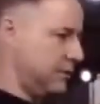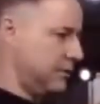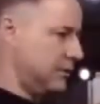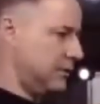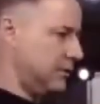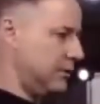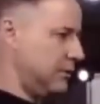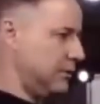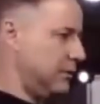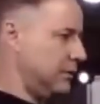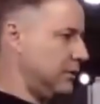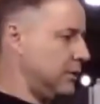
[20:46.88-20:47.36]

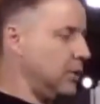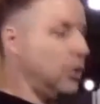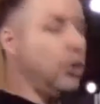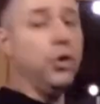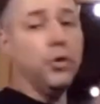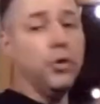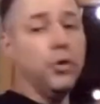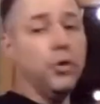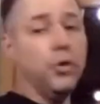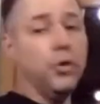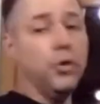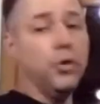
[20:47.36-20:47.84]
hoop,
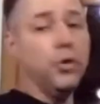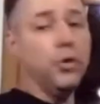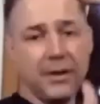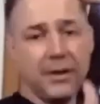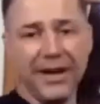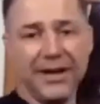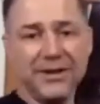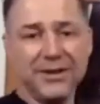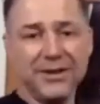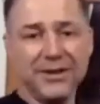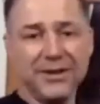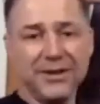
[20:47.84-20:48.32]

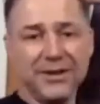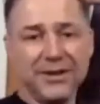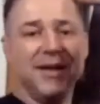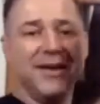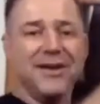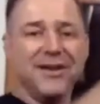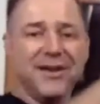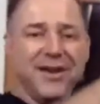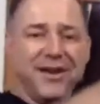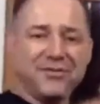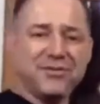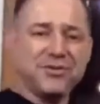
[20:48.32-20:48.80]
right? You
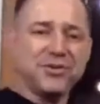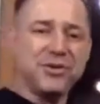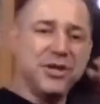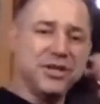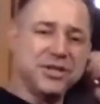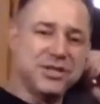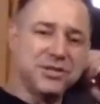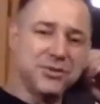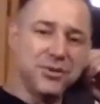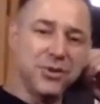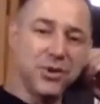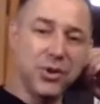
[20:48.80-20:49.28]
have to
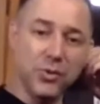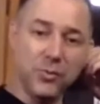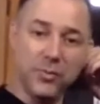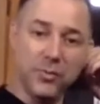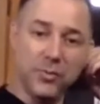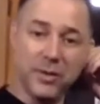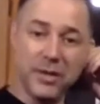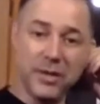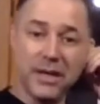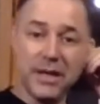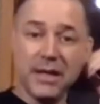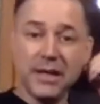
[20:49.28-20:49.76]
hit the hoop.
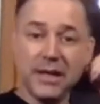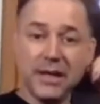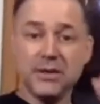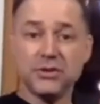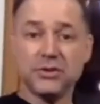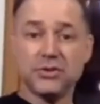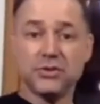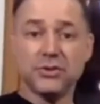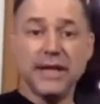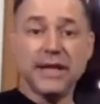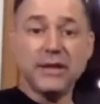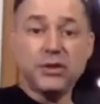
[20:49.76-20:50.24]

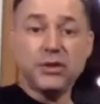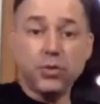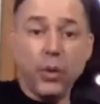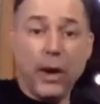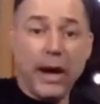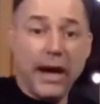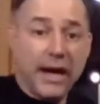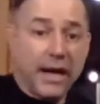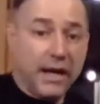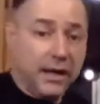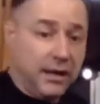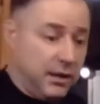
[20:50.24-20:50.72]
So that's
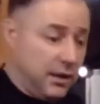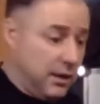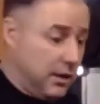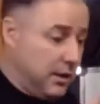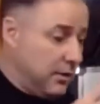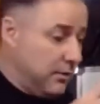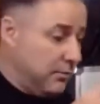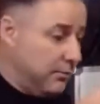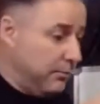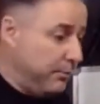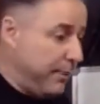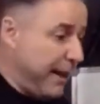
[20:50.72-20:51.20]
why
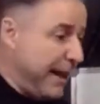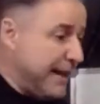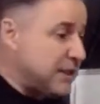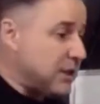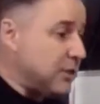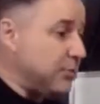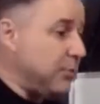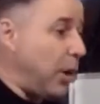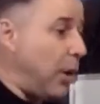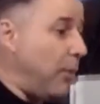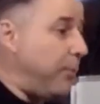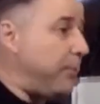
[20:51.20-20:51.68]

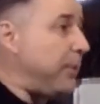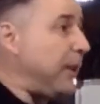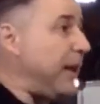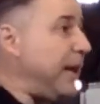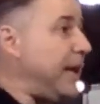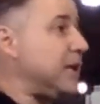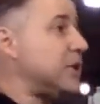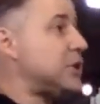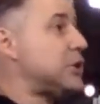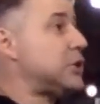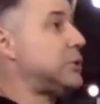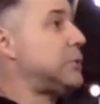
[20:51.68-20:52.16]
basketball
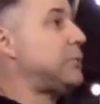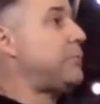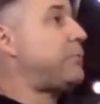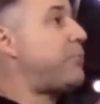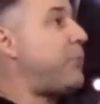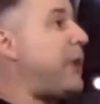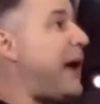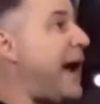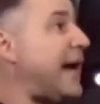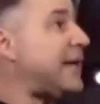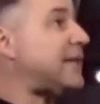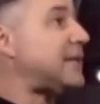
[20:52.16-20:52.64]
players
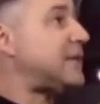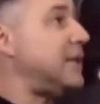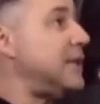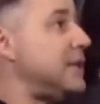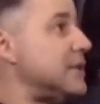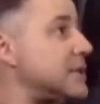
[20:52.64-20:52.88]
practice